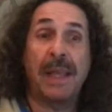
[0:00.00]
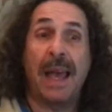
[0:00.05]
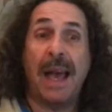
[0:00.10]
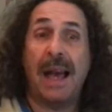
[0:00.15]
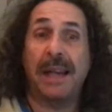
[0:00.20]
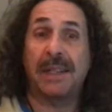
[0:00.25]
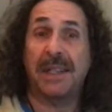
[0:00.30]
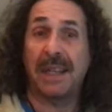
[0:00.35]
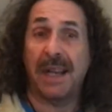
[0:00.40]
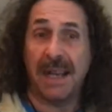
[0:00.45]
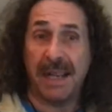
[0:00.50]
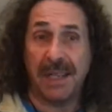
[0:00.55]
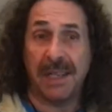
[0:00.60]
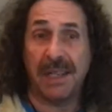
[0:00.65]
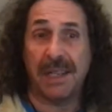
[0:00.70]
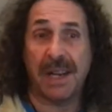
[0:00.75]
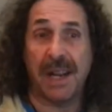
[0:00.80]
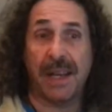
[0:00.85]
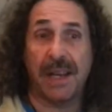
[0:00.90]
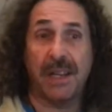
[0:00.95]
At a later
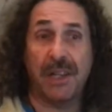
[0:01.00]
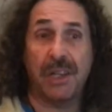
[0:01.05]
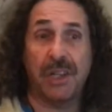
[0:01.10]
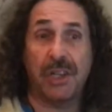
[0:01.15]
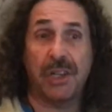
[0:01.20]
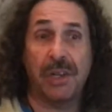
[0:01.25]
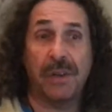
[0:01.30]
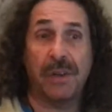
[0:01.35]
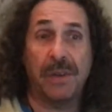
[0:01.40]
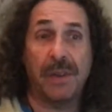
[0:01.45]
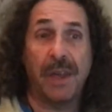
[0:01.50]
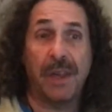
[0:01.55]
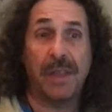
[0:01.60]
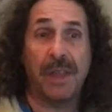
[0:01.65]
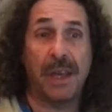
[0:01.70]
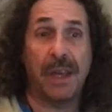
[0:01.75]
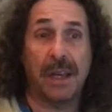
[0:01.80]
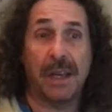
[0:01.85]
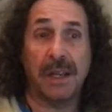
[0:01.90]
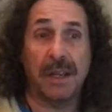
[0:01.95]
stage,
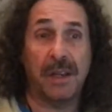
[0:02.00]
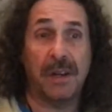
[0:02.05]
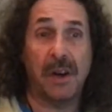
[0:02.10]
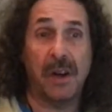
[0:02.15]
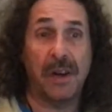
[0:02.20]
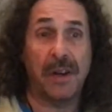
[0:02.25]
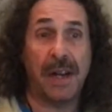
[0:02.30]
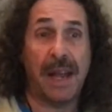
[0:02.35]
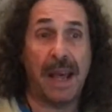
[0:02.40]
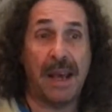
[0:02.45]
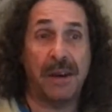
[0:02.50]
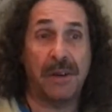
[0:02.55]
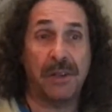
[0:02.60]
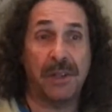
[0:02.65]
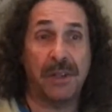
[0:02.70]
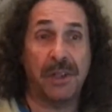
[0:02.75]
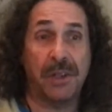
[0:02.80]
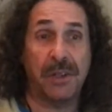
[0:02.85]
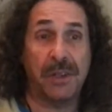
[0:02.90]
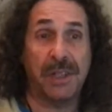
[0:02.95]
they can learn how
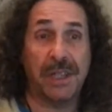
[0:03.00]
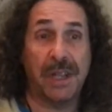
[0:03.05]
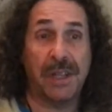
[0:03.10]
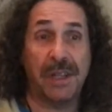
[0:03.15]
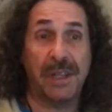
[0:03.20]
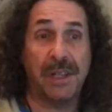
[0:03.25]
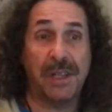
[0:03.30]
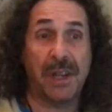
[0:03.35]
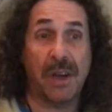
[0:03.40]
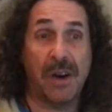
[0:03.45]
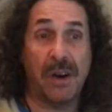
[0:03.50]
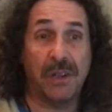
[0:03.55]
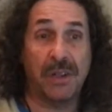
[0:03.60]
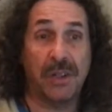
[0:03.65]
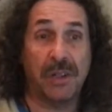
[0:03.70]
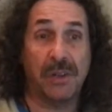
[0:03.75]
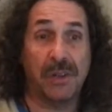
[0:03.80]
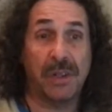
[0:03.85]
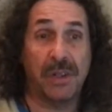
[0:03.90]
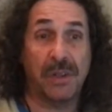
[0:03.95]
to send these
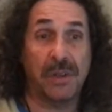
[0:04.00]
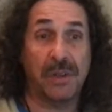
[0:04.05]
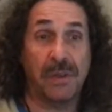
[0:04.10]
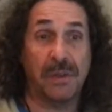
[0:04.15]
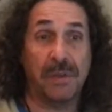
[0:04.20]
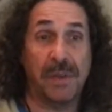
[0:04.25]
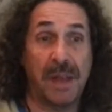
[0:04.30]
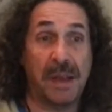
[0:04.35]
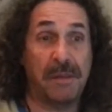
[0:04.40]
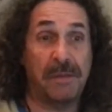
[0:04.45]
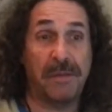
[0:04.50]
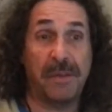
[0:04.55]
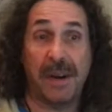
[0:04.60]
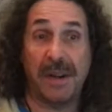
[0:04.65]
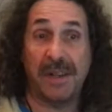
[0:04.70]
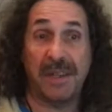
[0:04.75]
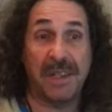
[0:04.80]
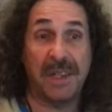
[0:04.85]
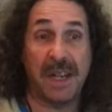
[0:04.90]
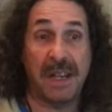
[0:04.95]
cards on to their
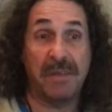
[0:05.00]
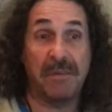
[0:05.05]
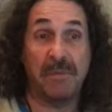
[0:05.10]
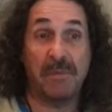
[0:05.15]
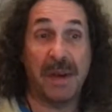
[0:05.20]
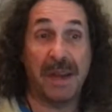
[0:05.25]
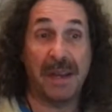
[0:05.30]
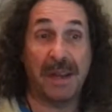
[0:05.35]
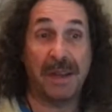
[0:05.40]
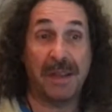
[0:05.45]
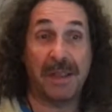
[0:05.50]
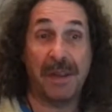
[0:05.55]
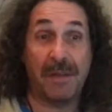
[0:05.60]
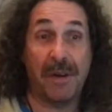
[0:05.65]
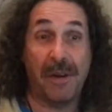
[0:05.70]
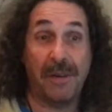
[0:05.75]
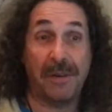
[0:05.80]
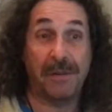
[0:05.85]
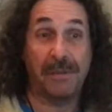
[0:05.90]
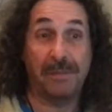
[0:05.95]
friends and even make their
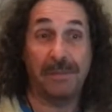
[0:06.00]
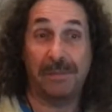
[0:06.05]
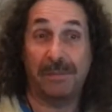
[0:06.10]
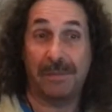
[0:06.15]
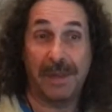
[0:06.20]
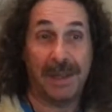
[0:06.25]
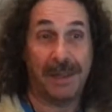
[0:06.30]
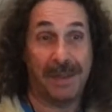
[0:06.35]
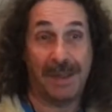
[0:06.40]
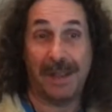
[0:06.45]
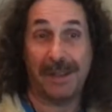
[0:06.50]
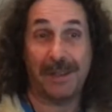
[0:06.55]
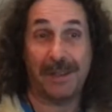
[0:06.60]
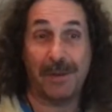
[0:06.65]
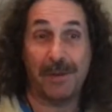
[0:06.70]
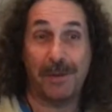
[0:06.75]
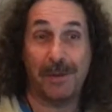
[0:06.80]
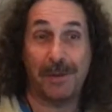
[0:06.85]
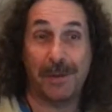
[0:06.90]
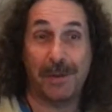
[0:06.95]
own. That's
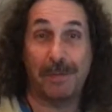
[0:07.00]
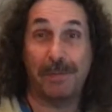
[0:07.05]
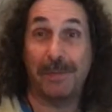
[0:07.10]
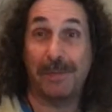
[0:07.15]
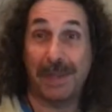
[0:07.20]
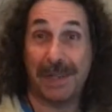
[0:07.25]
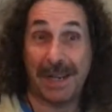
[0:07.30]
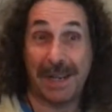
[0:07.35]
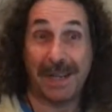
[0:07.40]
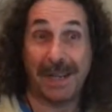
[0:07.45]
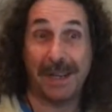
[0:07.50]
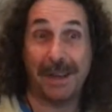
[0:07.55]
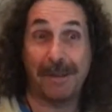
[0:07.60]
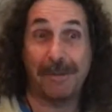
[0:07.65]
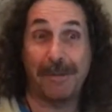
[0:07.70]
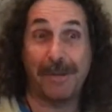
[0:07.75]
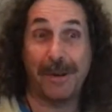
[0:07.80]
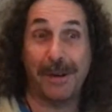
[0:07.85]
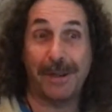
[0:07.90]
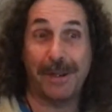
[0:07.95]
called taking
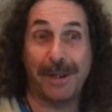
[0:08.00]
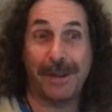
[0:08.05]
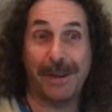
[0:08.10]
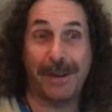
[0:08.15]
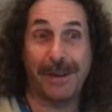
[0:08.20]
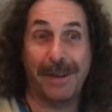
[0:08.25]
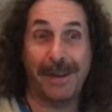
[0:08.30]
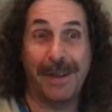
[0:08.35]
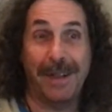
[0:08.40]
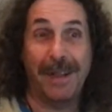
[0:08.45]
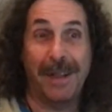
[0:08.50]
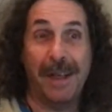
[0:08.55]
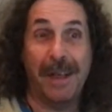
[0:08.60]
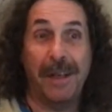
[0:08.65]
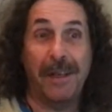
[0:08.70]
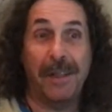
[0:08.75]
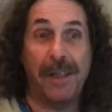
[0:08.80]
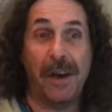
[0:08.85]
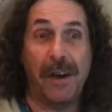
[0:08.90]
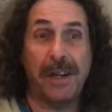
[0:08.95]
a photo.
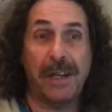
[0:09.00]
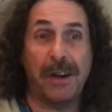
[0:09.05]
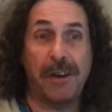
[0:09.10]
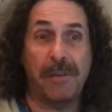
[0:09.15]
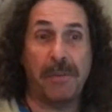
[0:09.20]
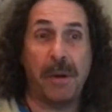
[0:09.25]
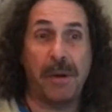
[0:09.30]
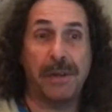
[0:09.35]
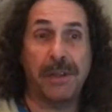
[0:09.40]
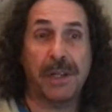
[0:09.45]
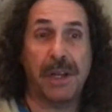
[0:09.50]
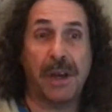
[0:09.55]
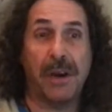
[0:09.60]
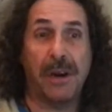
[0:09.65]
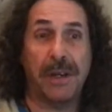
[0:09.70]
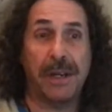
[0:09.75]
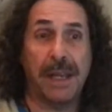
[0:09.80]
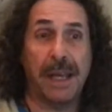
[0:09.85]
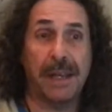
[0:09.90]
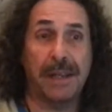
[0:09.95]
The idea of
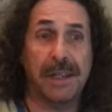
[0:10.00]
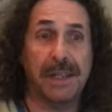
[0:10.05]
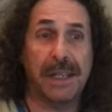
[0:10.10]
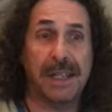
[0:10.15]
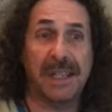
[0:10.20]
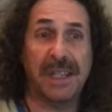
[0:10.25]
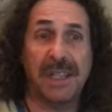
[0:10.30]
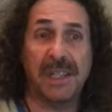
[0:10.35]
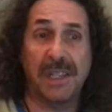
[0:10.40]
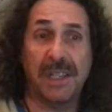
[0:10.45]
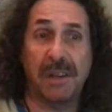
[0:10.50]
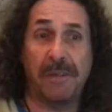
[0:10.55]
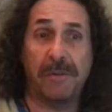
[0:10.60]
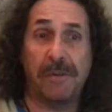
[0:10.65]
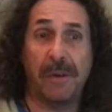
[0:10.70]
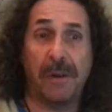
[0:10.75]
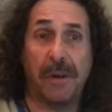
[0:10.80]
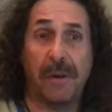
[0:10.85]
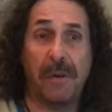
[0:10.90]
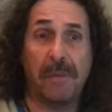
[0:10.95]
PostCardie has existed
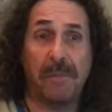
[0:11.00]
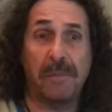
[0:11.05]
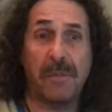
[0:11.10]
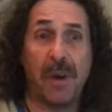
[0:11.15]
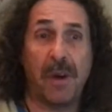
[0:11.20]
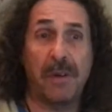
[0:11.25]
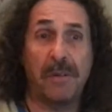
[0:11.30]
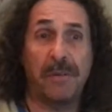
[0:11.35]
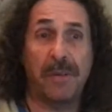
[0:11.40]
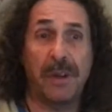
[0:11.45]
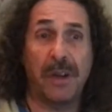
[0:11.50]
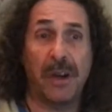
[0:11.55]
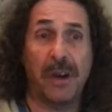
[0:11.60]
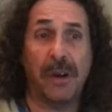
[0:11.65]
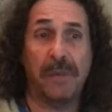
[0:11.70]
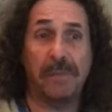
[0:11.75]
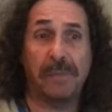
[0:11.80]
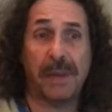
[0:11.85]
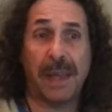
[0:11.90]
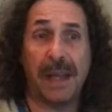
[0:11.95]
for over a
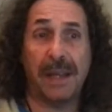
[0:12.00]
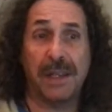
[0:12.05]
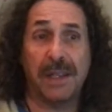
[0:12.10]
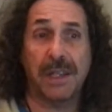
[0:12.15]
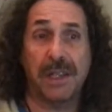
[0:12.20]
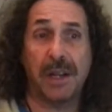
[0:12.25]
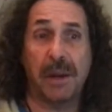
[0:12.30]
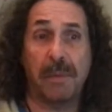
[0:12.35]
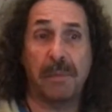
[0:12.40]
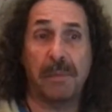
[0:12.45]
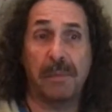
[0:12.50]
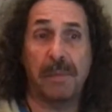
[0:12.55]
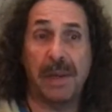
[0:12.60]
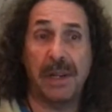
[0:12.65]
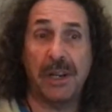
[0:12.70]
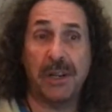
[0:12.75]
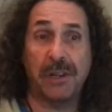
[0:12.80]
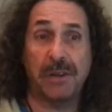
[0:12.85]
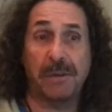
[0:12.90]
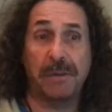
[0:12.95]
year, and some
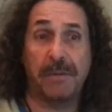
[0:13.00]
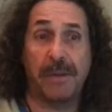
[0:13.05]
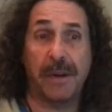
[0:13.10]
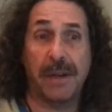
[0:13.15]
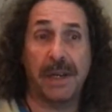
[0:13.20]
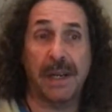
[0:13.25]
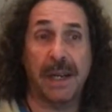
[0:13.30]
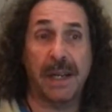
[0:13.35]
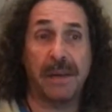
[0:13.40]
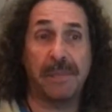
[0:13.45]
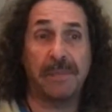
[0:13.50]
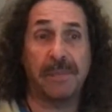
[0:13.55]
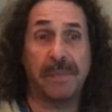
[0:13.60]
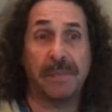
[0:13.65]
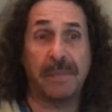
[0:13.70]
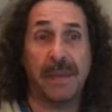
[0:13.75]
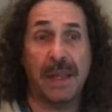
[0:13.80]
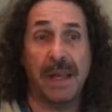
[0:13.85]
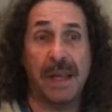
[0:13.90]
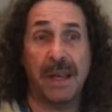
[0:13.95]
initial funding
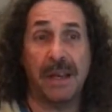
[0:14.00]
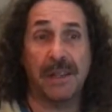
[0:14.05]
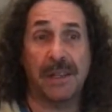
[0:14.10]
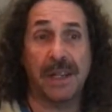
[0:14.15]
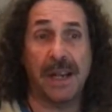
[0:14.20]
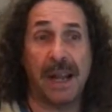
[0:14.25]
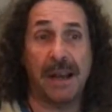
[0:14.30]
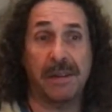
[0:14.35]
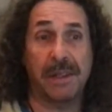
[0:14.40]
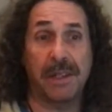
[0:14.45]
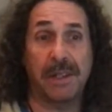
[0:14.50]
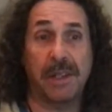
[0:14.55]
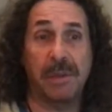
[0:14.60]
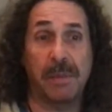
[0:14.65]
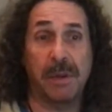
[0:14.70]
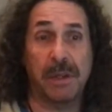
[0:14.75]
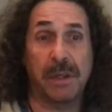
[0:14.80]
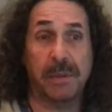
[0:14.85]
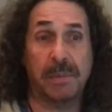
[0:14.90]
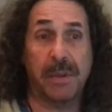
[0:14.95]
has allowed us to build a